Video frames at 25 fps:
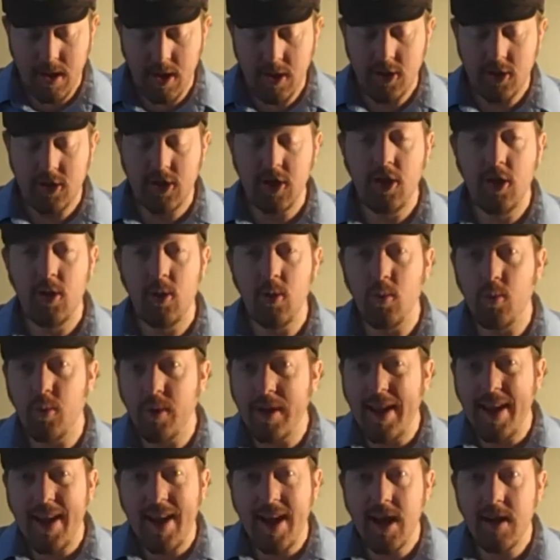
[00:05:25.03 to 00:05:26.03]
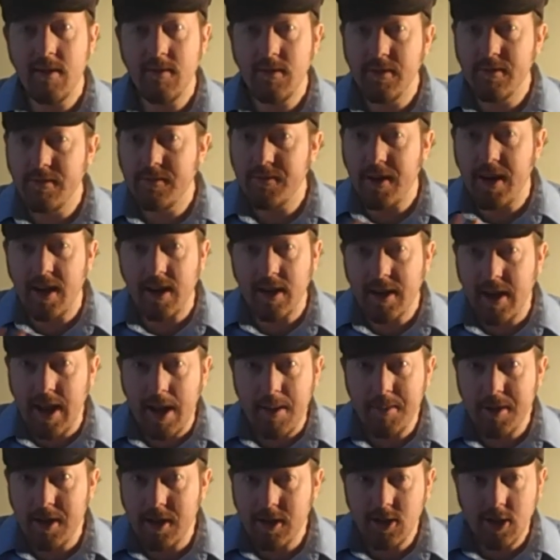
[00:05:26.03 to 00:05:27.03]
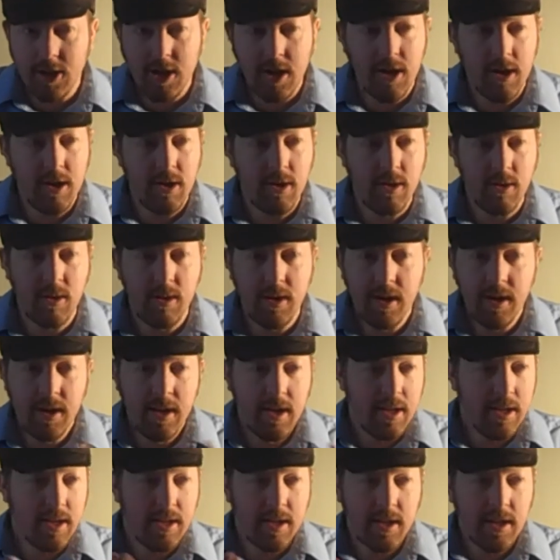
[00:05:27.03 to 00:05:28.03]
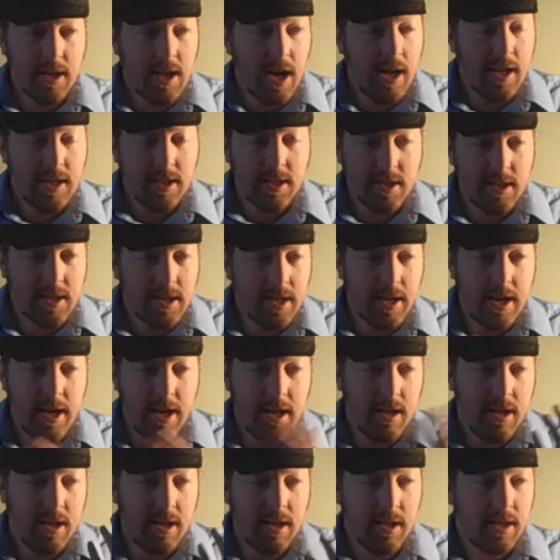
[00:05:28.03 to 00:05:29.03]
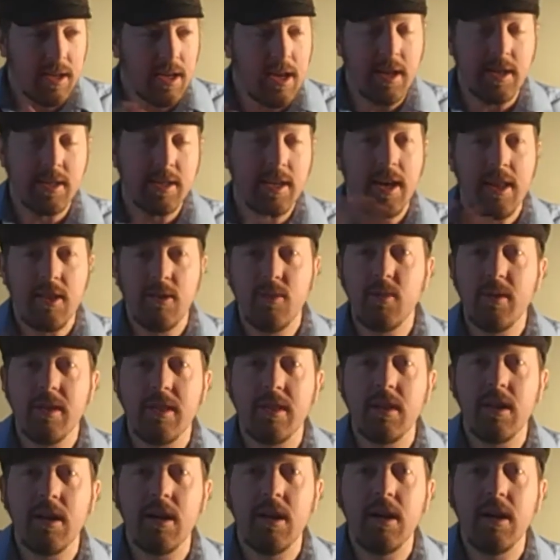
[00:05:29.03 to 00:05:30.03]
So we have the file cabinet. Joe got together with